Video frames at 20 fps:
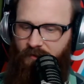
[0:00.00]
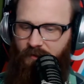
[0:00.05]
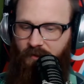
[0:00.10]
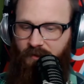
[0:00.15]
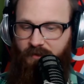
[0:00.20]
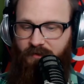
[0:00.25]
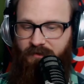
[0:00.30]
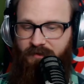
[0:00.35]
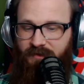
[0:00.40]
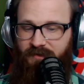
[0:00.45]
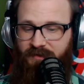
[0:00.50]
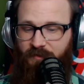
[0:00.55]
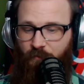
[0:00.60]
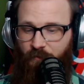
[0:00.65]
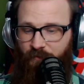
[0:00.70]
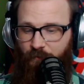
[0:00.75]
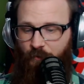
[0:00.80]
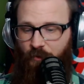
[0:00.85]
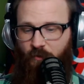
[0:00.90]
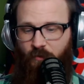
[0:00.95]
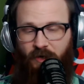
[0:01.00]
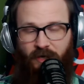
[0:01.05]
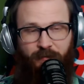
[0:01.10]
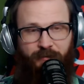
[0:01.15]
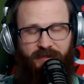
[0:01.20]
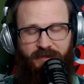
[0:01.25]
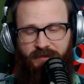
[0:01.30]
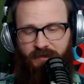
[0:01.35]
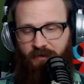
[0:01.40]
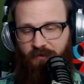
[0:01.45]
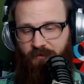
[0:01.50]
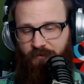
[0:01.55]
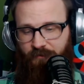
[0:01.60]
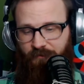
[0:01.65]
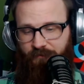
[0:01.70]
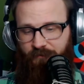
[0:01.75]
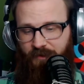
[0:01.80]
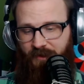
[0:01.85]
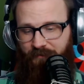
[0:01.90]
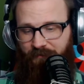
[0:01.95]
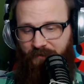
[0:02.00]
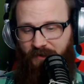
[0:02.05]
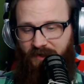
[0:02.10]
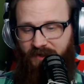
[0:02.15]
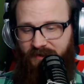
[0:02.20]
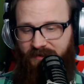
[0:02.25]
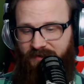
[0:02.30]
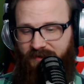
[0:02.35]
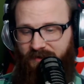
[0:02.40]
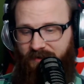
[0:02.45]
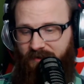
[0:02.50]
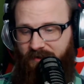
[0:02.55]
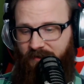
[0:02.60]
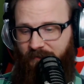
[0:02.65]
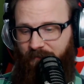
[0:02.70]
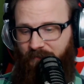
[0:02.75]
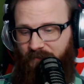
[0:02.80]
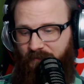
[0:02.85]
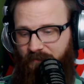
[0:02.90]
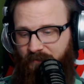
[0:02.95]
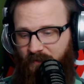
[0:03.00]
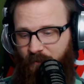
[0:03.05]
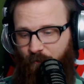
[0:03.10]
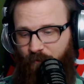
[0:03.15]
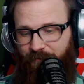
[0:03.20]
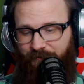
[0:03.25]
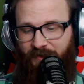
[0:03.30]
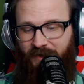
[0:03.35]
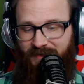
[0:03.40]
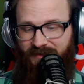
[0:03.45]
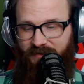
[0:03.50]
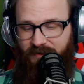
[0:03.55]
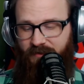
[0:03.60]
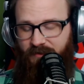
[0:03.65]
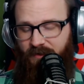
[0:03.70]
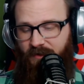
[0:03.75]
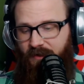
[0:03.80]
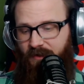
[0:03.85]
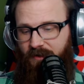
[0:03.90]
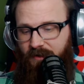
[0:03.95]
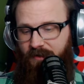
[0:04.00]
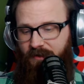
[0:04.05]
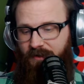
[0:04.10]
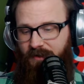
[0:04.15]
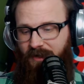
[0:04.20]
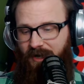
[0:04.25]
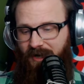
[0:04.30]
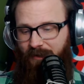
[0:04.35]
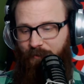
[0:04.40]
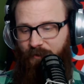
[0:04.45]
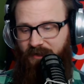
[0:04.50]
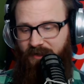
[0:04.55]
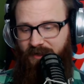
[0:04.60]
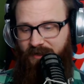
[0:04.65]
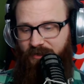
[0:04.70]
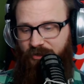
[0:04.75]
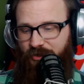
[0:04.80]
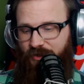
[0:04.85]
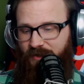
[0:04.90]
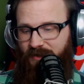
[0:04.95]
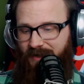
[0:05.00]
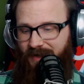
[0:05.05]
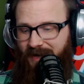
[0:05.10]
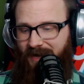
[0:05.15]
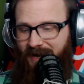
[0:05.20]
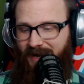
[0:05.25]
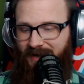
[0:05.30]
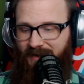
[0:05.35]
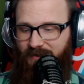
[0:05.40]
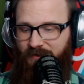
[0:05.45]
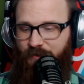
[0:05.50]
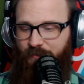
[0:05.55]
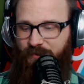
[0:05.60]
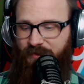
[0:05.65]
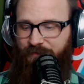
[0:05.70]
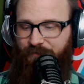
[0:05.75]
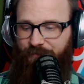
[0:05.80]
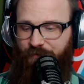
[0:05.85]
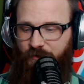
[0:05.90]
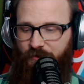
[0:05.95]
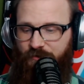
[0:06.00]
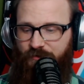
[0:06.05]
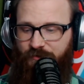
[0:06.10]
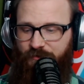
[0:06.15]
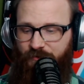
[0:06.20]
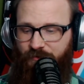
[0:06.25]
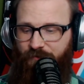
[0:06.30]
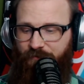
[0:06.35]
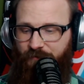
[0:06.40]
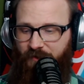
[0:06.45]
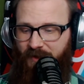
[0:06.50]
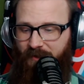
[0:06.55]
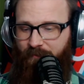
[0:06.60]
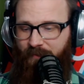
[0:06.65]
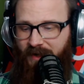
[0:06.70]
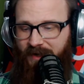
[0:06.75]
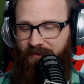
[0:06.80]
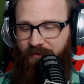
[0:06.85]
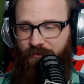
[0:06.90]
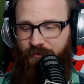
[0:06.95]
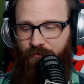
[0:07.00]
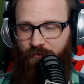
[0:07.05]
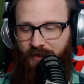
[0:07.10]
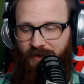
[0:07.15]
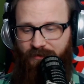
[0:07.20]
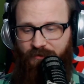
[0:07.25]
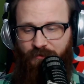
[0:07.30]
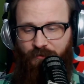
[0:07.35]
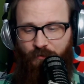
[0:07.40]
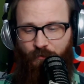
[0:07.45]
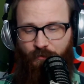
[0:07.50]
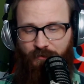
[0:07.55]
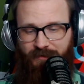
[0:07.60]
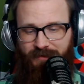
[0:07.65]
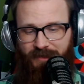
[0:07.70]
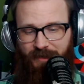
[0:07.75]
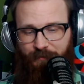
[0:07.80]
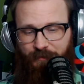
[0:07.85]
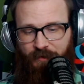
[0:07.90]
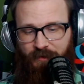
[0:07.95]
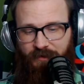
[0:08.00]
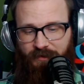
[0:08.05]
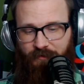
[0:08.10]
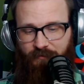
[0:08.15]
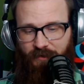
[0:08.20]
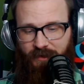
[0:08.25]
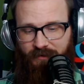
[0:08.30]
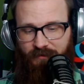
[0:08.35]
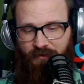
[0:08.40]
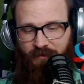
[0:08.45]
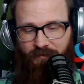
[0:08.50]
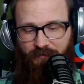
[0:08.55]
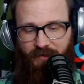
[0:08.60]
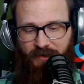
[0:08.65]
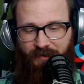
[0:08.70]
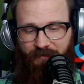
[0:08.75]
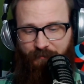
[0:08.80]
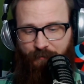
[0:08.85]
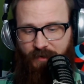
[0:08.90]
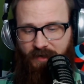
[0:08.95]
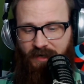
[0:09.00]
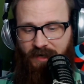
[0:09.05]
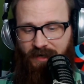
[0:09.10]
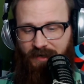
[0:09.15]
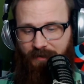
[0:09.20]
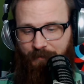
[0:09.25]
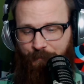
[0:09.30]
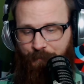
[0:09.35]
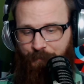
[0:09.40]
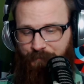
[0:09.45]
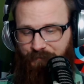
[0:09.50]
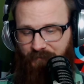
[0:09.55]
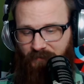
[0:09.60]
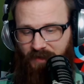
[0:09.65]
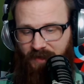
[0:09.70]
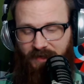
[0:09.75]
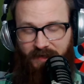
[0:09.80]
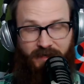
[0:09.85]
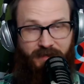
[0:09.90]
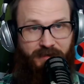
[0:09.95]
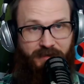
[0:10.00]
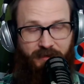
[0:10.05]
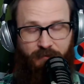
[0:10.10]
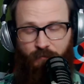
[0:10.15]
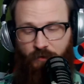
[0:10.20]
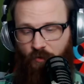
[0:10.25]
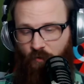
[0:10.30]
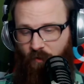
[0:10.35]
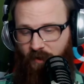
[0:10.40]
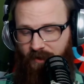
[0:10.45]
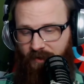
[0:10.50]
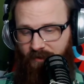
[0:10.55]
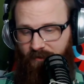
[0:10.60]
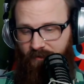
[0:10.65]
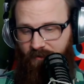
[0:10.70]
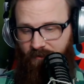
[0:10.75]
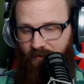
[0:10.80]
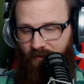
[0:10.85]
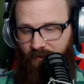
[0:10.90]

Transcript: Consistent with requirements under FISA, or FISA, the application had to be first certified by the director or deputy director of the FBI. It then required